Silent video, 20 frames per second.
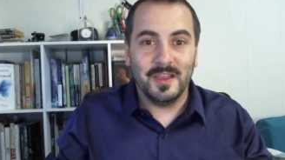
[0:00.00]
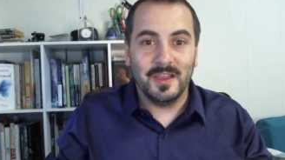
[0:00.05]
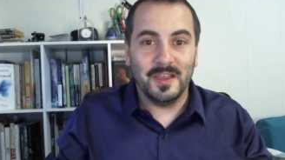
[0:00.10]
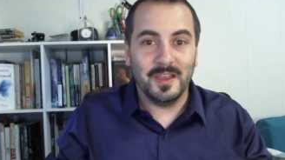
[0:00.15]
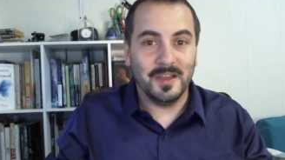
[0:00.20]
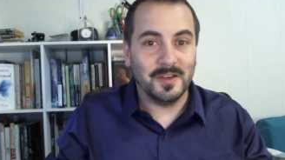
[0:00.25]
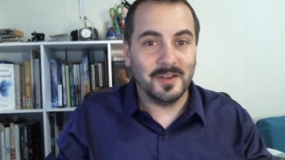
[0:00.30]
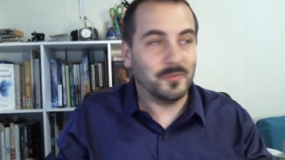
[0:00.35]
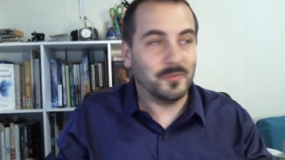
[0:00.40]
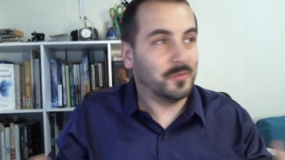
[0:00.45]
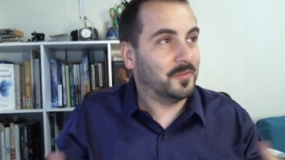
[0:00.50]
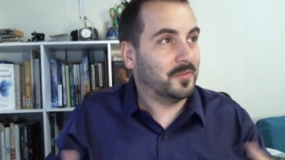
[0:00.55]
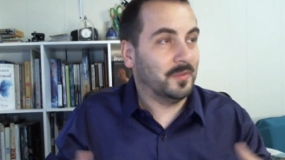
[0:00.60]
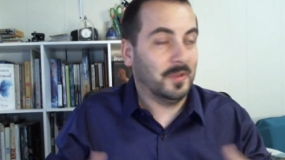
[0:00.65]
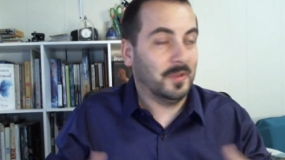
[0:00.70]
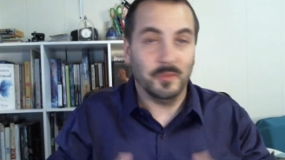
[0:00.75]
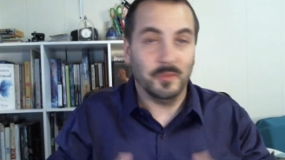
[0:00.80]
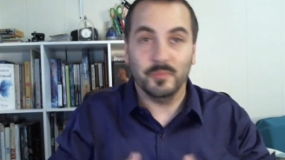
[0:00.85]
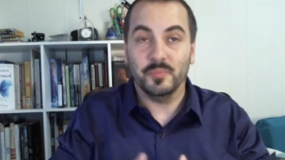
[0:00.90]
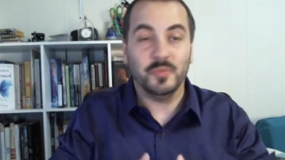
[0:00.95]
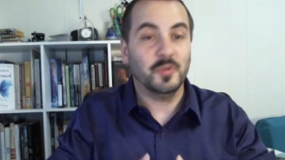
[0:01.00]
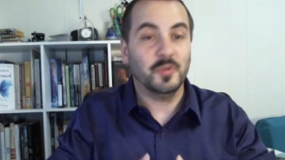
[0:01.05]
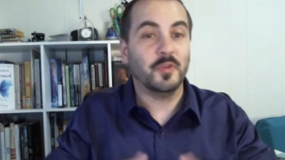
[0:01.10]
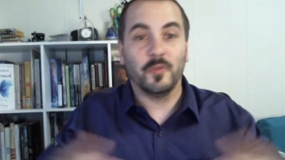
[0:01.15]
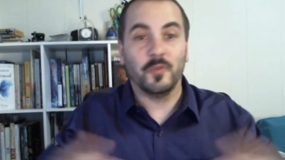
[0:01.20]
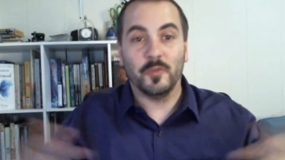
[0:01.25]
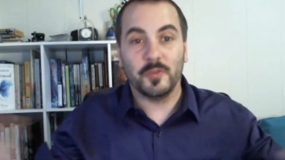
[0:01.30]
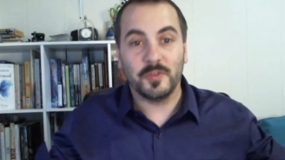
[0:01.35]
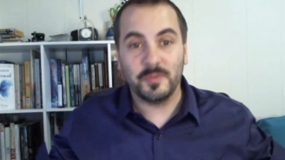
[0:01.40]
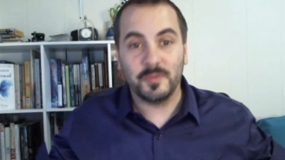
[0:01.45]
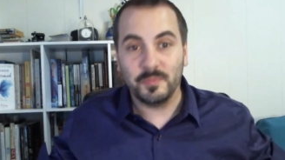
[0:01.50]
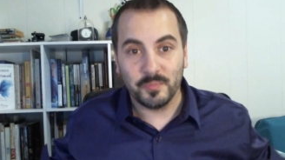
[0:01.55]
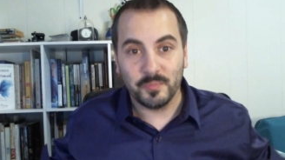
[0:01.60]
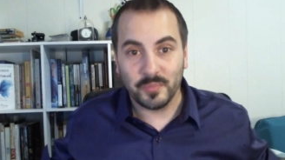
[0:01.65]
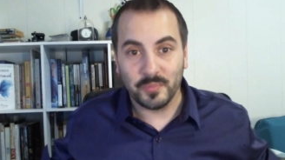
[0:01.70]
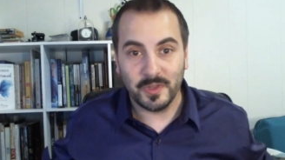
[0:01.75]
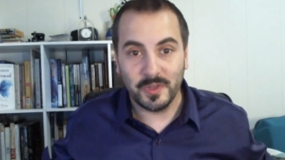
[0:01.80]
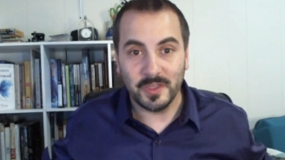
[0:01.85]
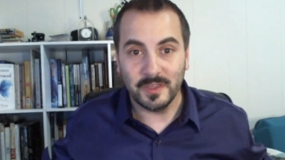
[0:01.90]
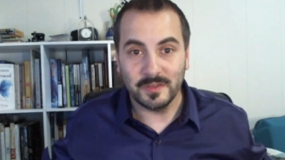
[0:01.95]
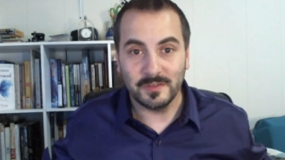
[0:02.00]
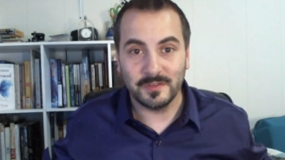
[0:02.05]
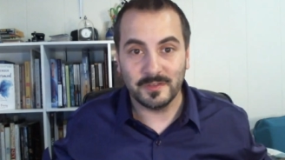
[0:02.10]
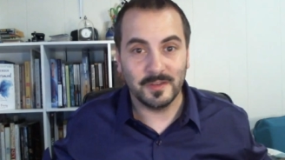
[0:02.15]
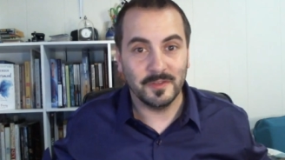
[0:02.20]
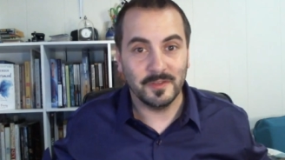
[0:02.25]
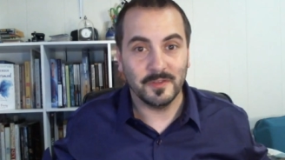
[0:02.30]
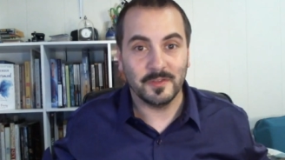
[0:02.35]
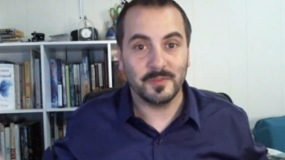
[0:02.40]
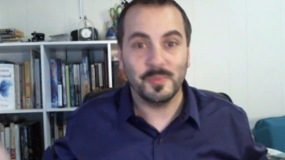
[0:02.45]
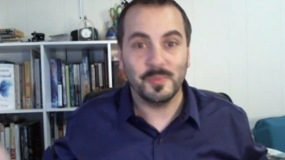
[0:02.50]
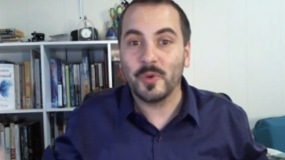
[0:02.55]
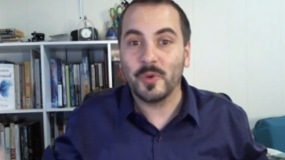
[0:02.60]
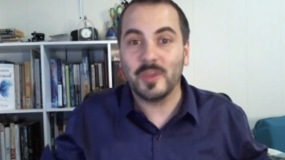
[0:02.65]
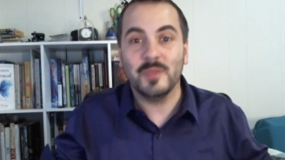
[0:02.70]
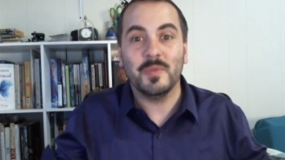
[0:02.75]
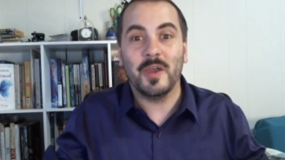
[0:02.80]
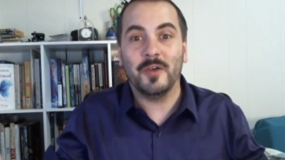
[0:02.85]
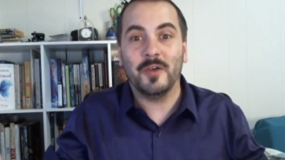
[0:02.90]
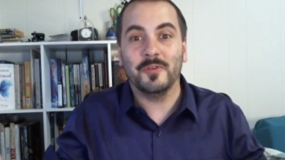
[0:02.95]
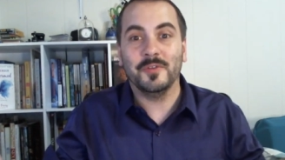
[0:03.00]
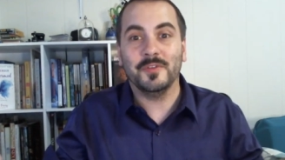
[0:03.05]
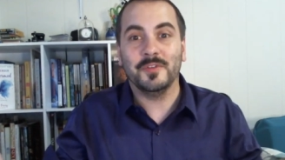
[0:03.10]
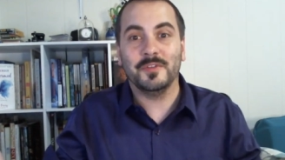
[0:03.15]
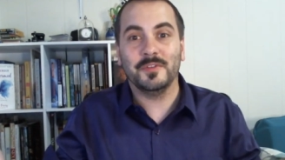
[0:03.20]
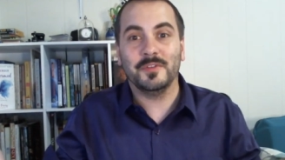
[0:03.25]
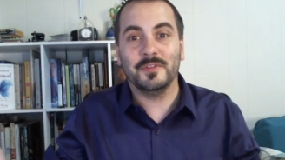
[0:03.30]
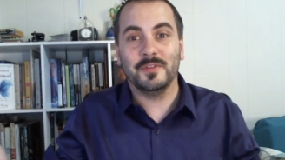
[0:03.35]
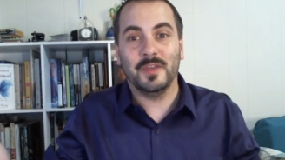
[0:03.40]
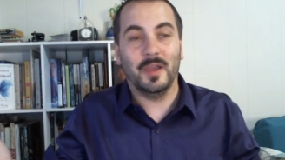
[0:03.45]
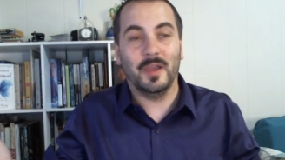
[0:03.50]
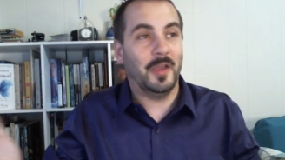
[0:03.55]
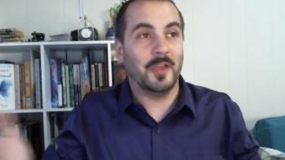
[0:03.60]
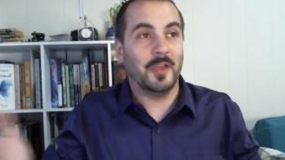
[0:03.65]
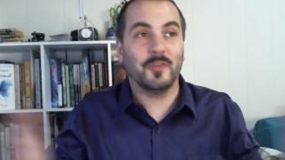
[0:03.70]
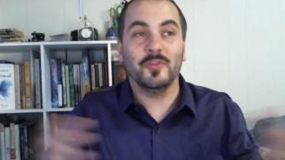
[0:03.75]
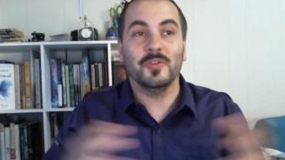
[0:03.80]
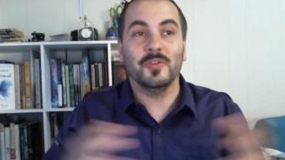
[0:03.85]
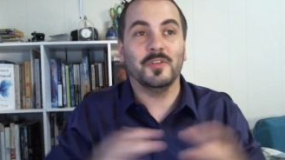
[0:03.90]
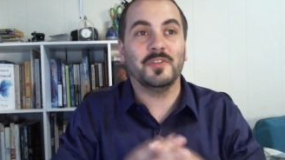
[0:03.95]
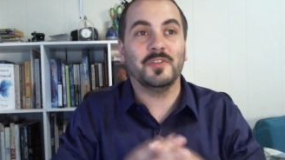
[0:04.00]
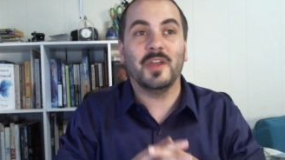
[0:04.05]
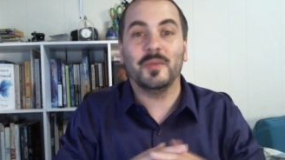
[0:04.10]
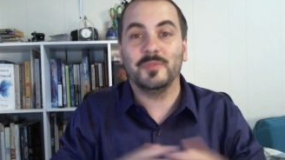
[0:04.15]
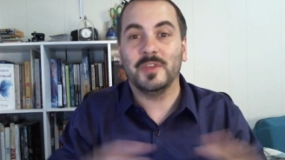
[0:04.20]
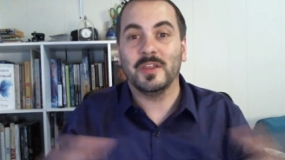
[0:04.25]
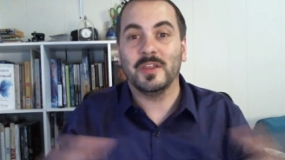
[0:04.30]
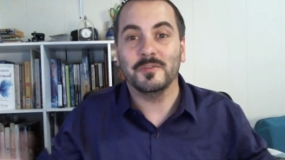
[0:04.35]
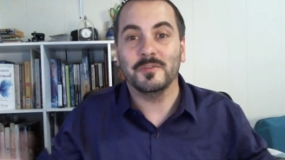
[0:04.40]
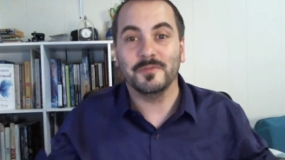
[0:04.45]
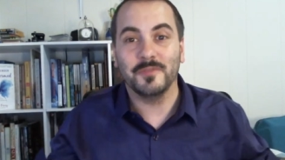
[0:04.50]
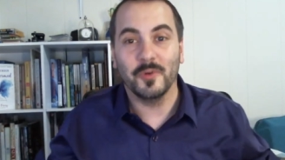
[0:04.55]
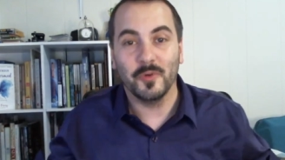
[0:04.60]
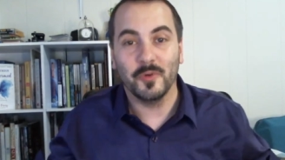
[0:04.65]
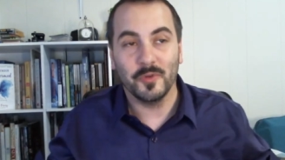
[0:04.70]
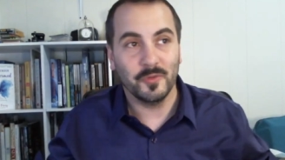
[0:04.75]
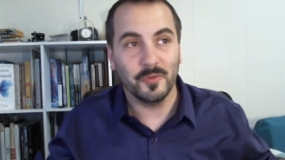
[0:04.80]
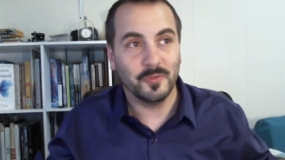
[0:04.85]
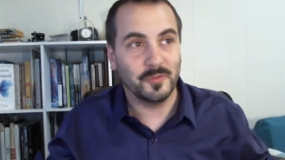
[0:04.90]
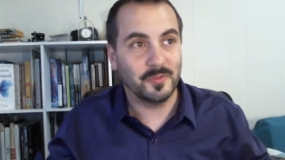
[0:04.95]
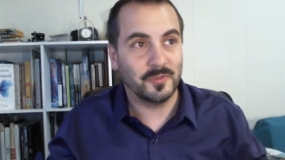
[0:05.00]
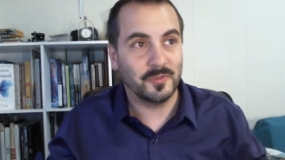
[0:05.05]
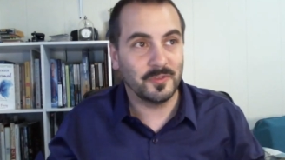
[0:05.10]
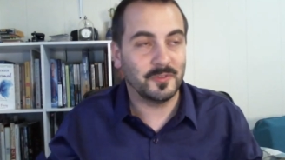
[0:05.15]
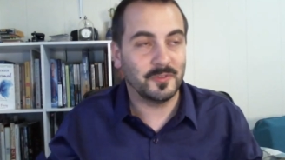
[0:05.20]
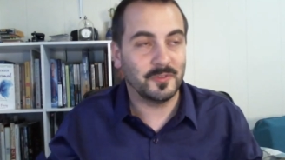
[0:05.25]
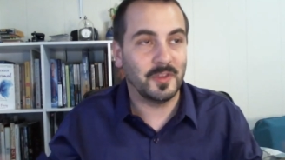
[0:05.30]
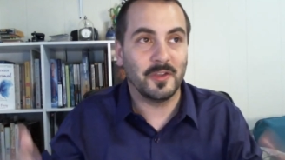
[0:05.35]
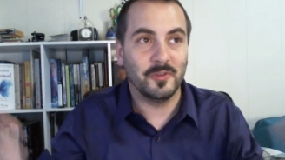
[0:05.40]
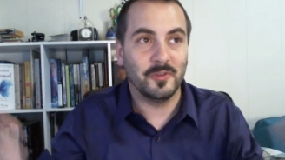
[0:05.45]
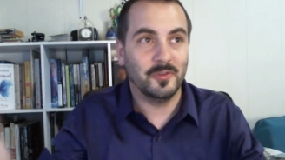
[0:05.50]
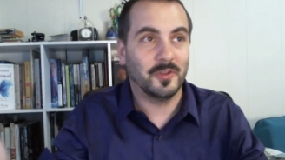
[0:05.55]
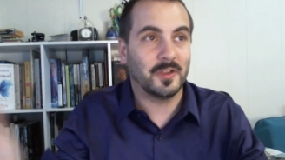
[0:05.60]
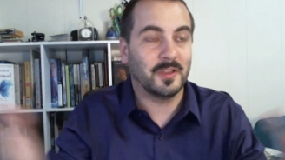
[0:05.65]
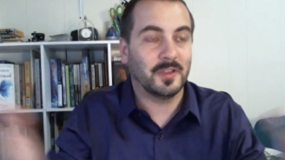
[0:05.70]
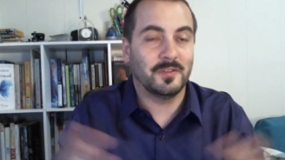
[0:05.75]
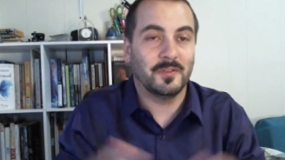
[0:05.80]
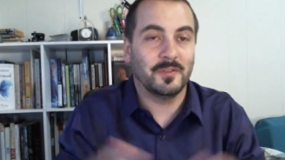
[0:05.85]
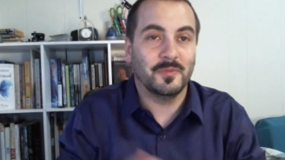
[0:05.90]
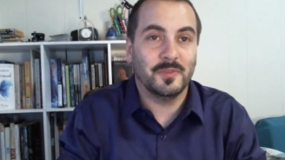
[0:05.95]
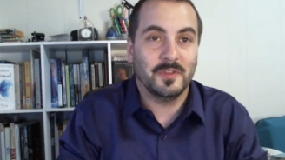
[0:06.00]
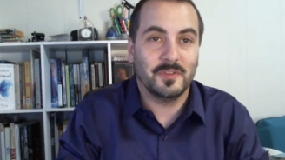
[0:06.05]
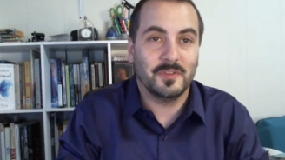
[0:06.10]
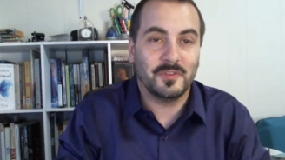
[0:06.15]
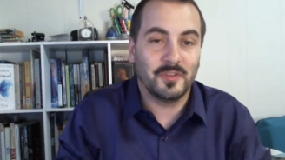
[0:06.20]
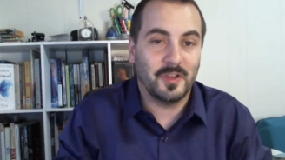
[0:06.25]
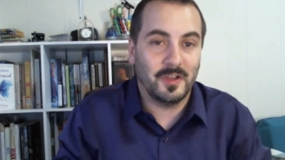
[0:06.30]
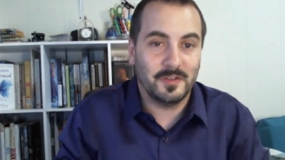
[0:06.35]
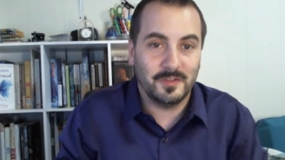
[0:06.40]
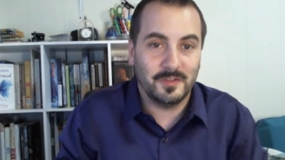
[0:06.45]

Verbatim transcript: And it was in a beautiful place in the Smoky Mountains. I, I couldn't stop taking photos. Just take a look at some of these shots I